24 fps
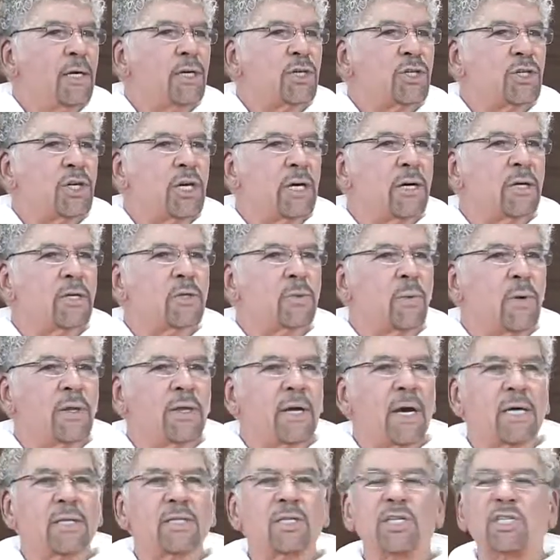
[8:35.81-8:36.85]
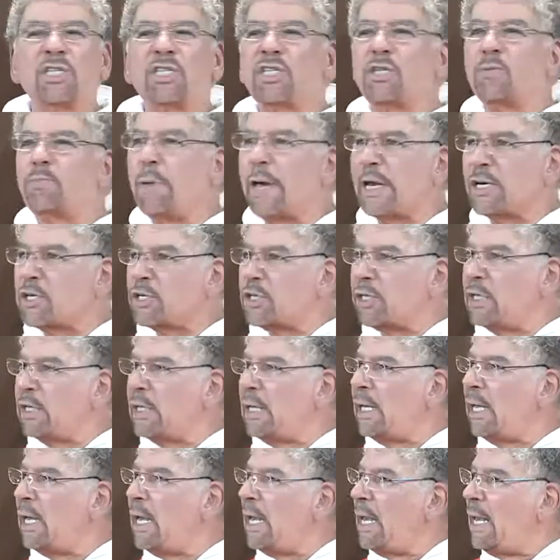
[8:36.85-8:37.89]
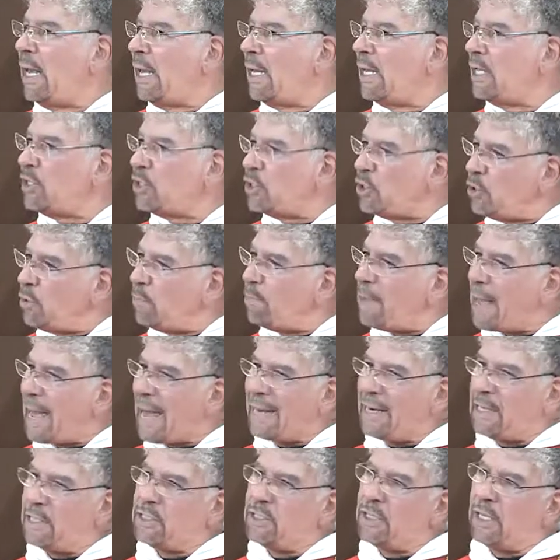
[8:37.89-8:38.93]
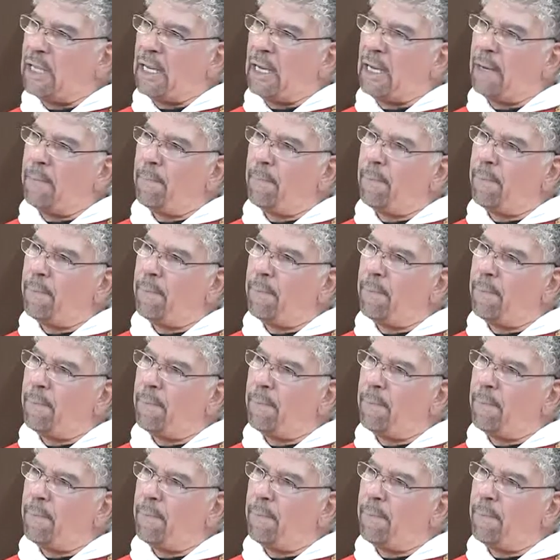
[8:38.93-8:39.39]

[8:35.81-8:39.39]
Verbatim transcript: shares with us especially his humanity.